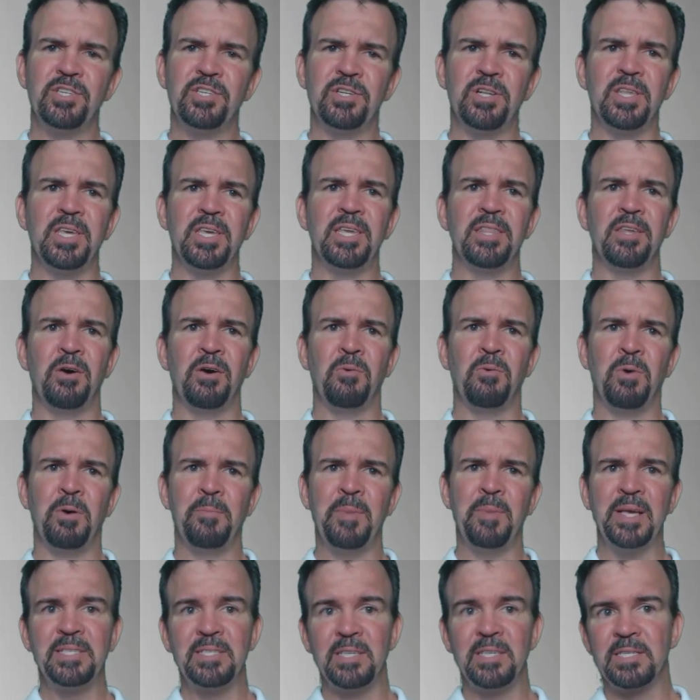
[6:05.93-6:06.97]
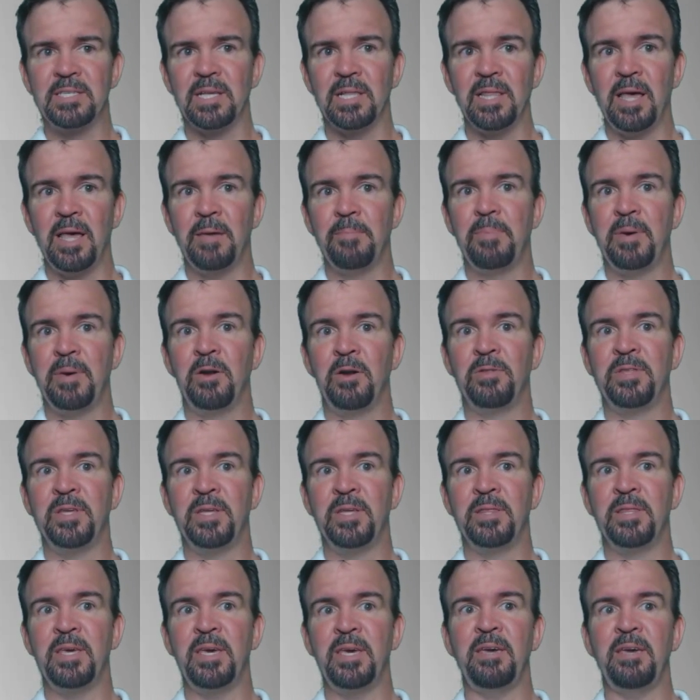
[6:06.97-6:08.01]
Additionally, though, what makes this a
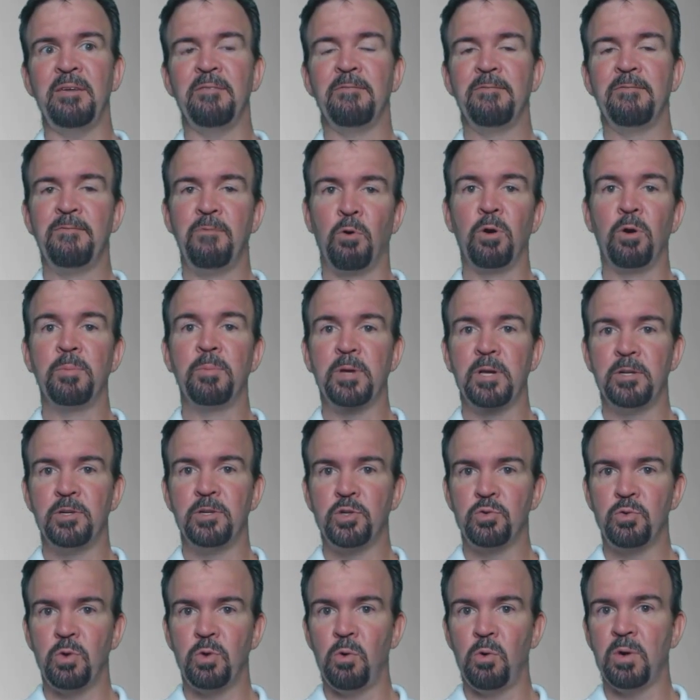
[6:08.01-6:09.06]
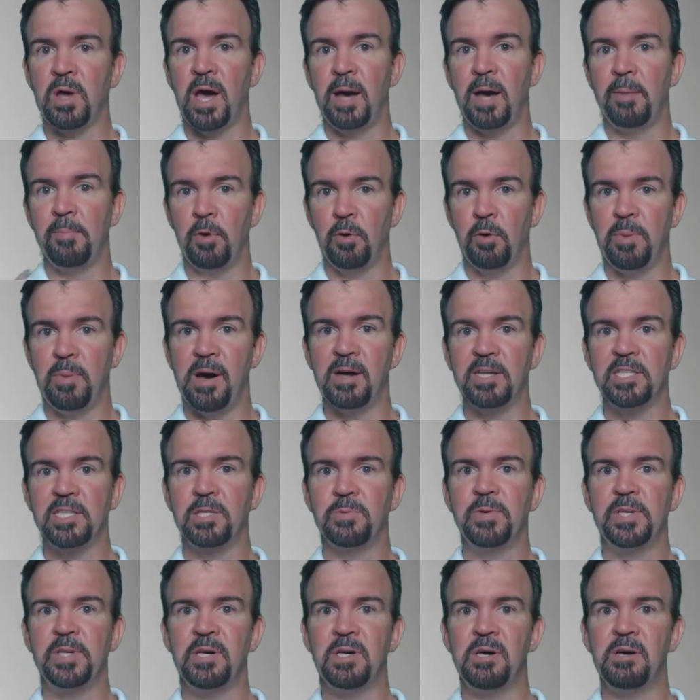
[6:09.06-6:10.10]
lot better than the form control
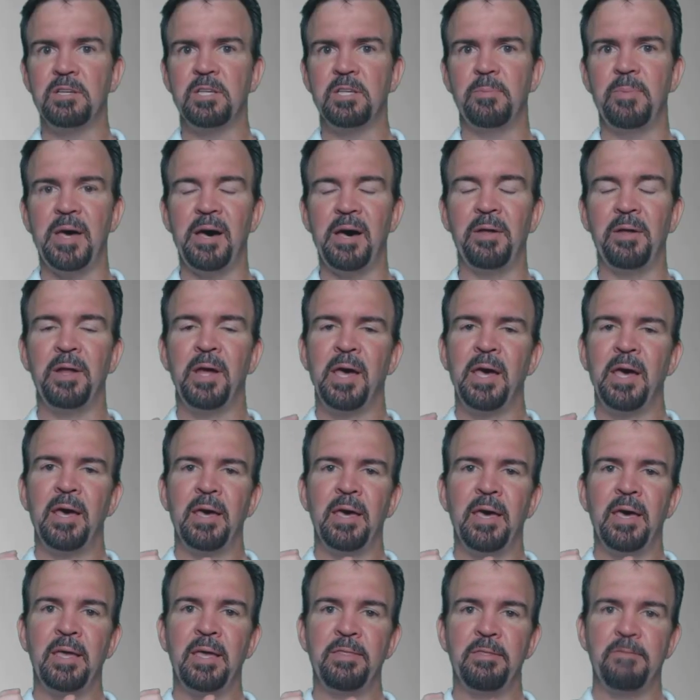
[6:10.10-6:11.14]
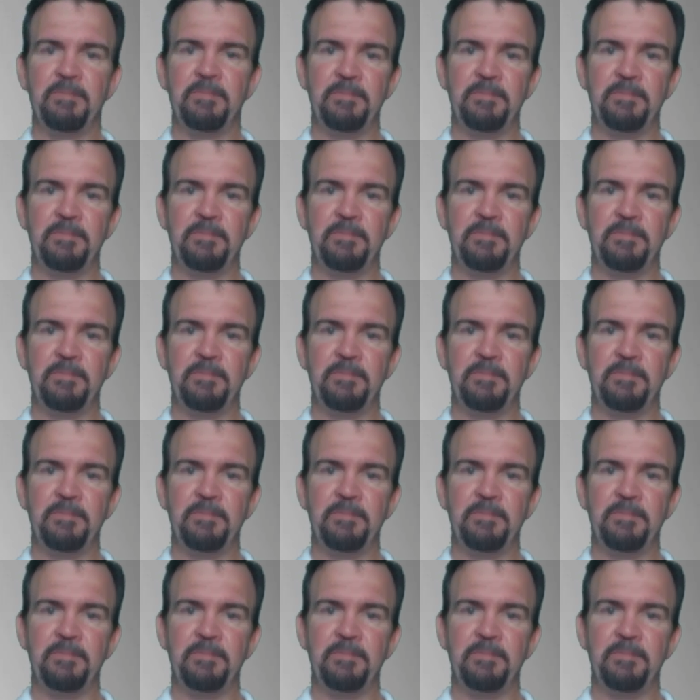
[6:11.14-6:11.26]
combo box that we talked about,